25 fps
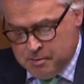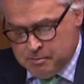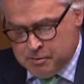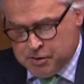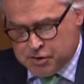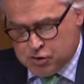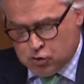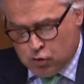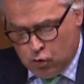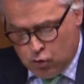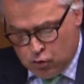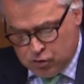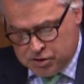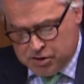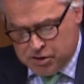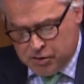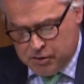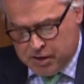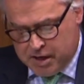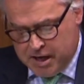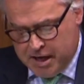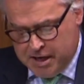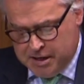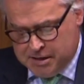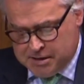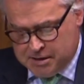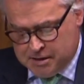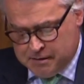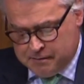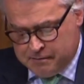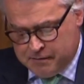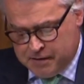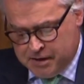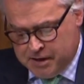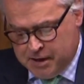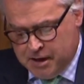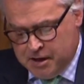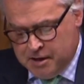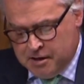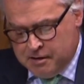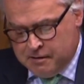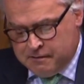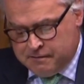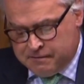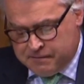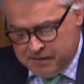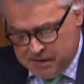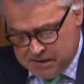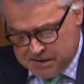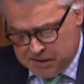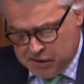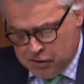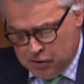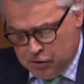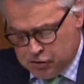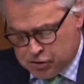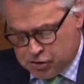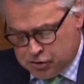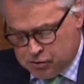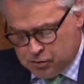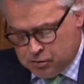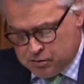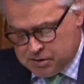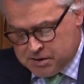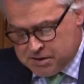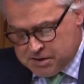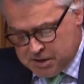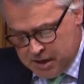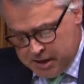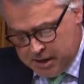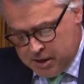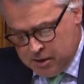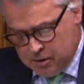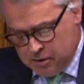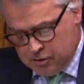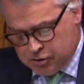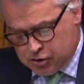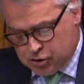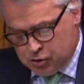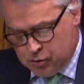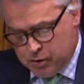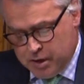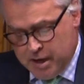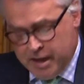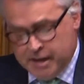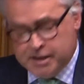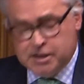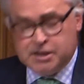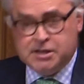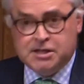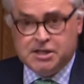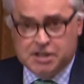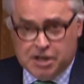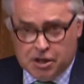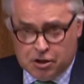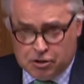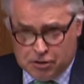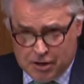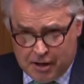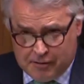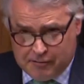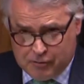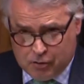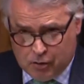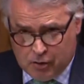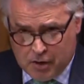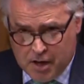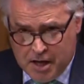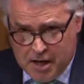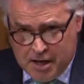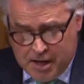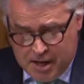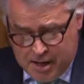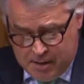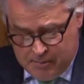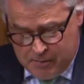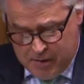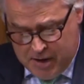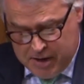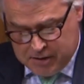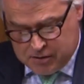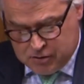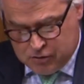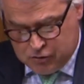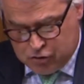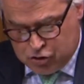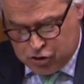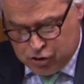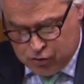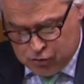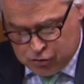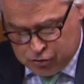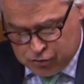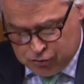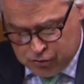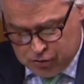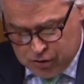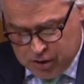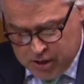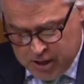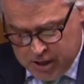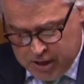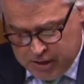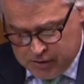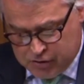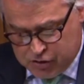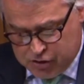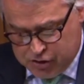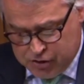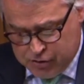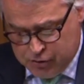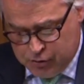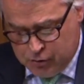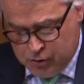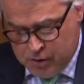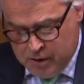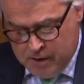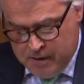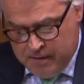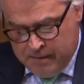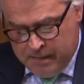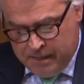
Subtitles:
must also cater for the physiological, psychological and geographical impact on children too.